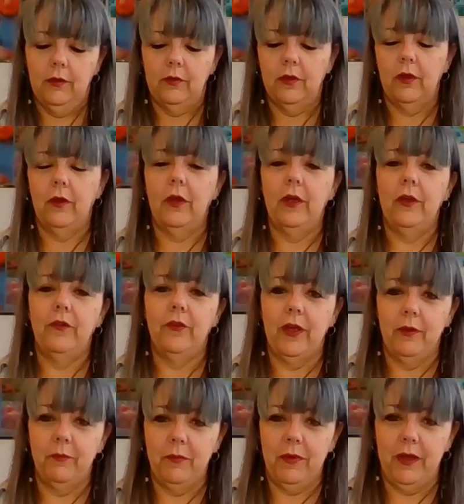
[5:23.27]
So I've
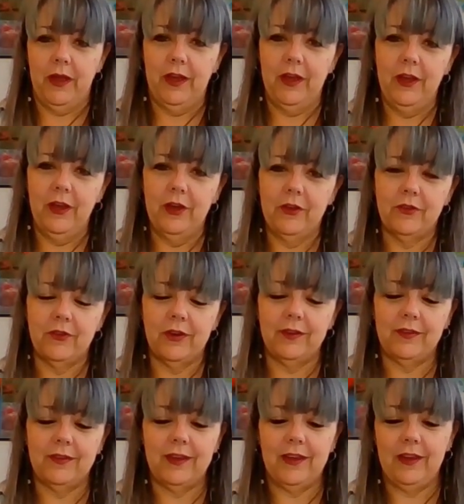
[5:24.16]
got my
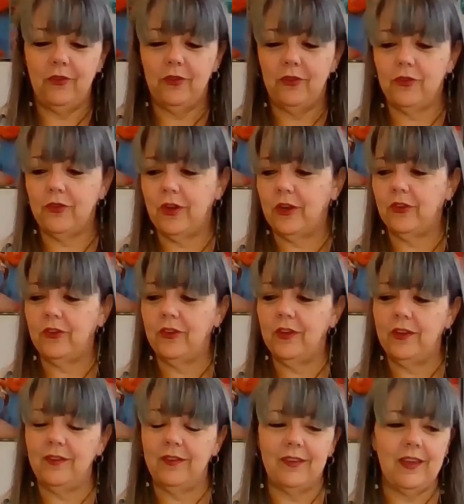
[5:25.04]
trusty
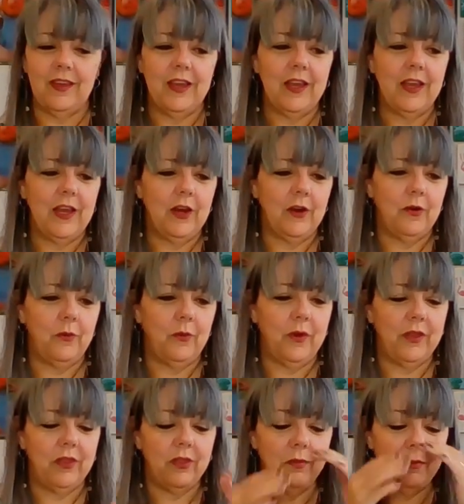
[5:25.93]
instructions here
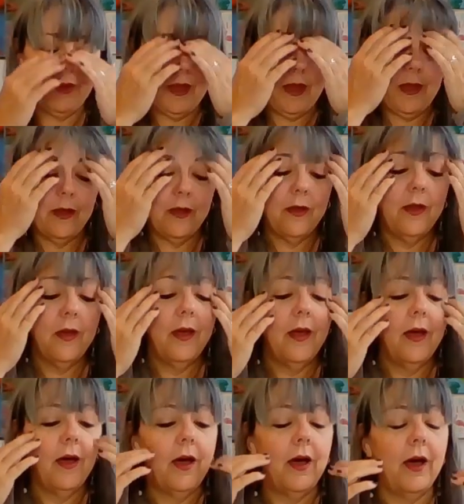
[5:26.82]
with me.
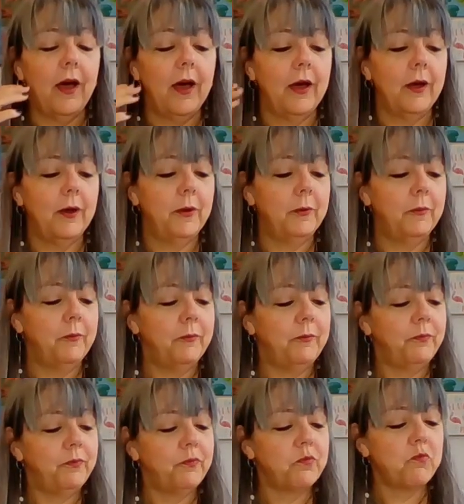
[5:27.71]

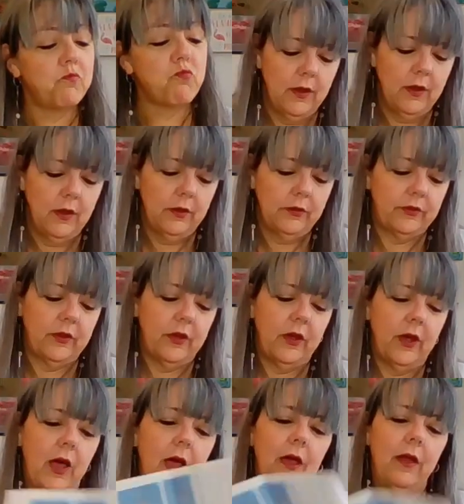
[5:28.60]
So
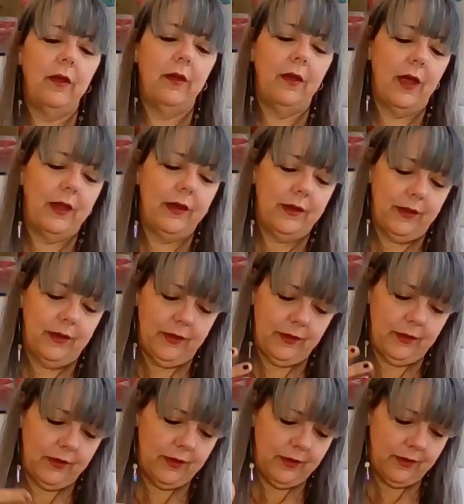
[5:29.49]
I
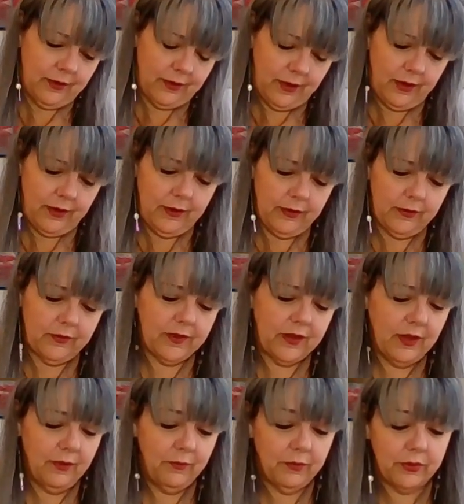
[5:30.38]
did kind of
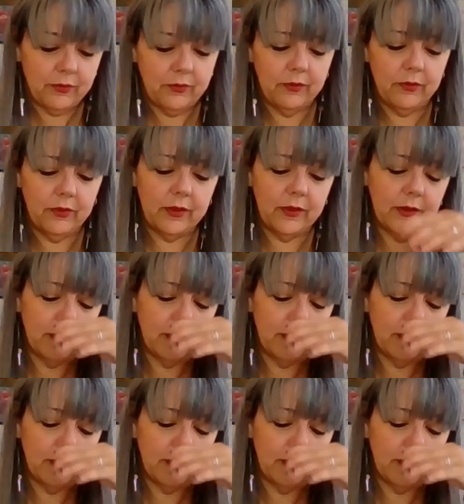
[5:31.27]
skim through